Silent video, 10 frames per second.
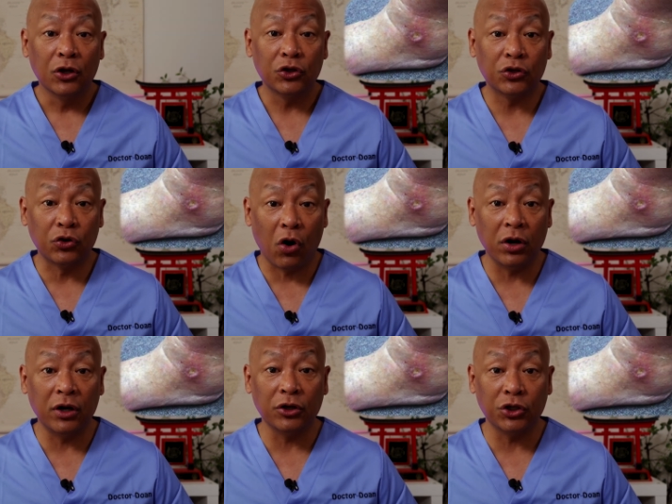
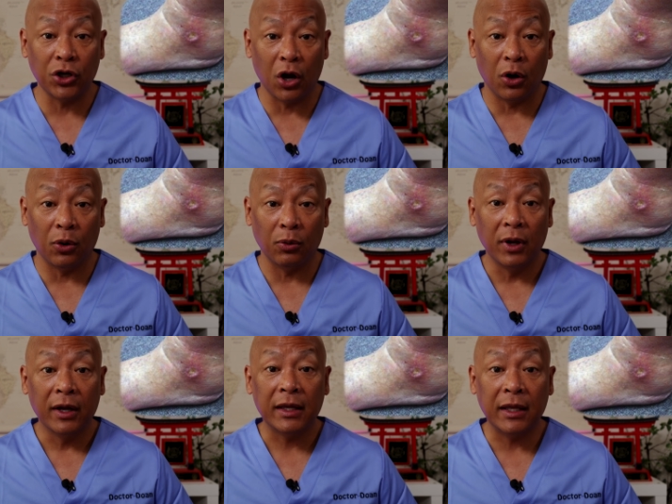started to
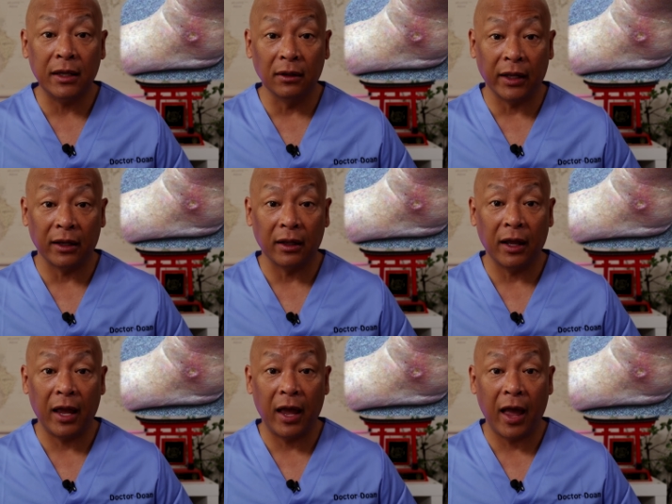show healing
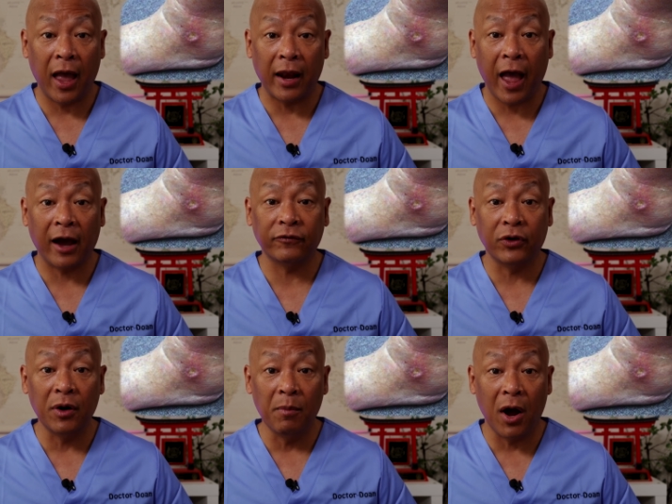and
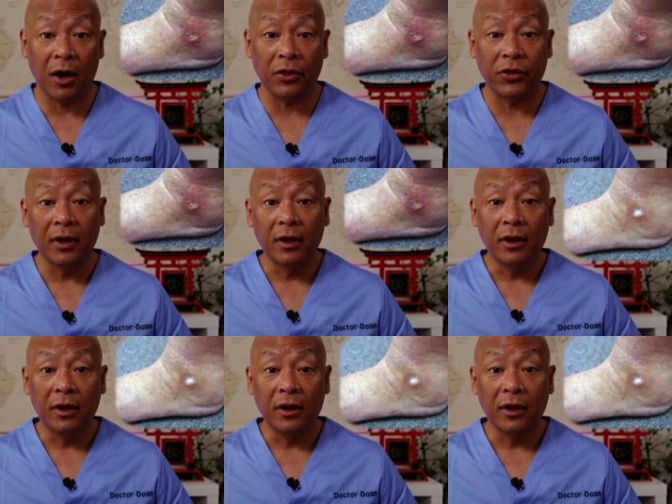after a month,